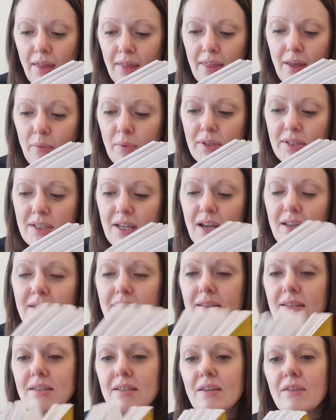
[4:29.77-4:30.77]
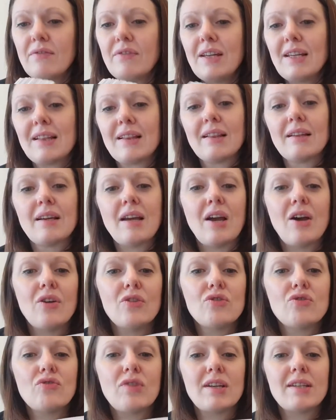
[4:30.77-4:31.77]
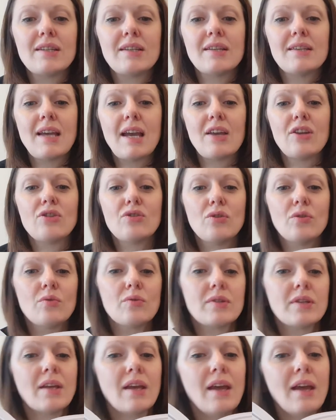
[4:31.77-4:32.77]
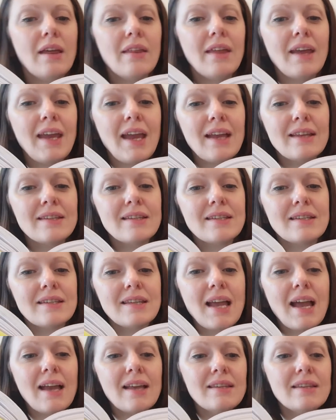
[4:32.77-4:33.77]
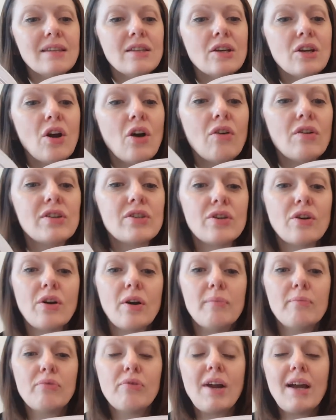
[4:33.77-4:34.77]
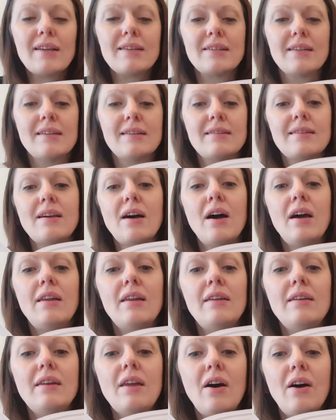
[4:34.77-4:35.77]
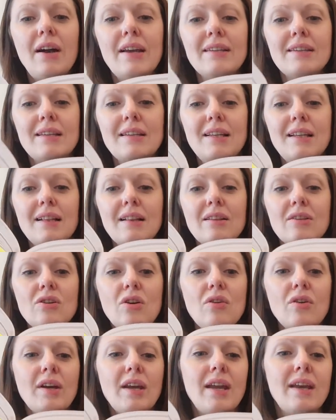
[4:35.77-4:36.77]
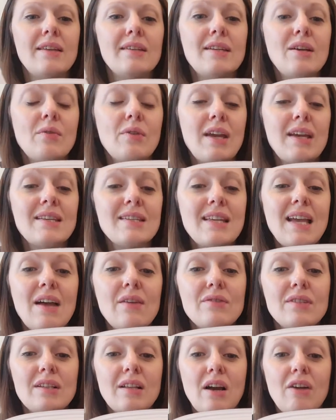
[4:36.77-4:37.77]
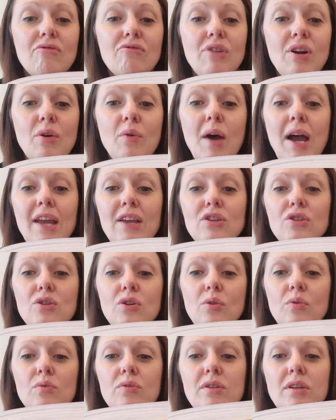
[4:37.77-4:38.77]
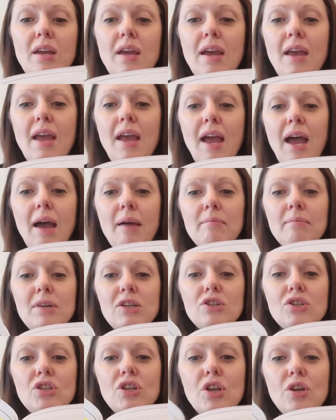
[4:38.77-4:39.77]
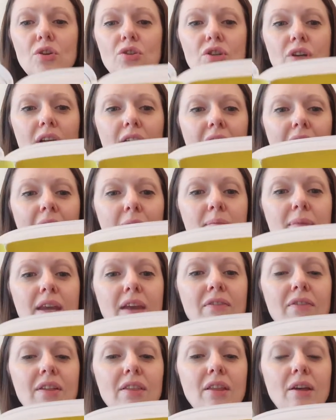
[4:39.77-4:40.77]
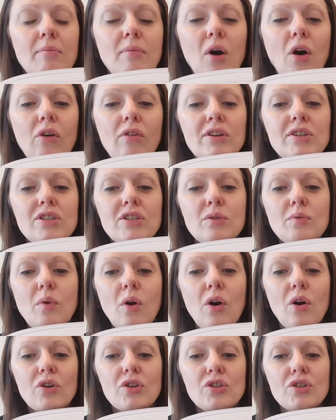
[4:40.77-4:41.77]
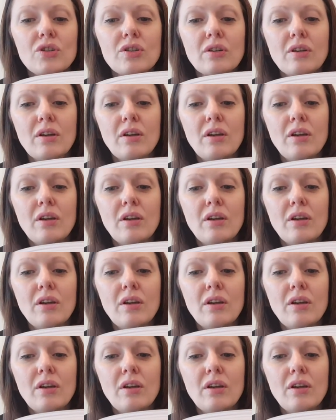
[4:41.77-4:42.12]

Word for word: There were dozens of little girls dressed as angels. They had to stand in the corridor and practice Silent Night and Little Donkey until they sounded like real angels, and Miss Nugent kept giving them orange squash.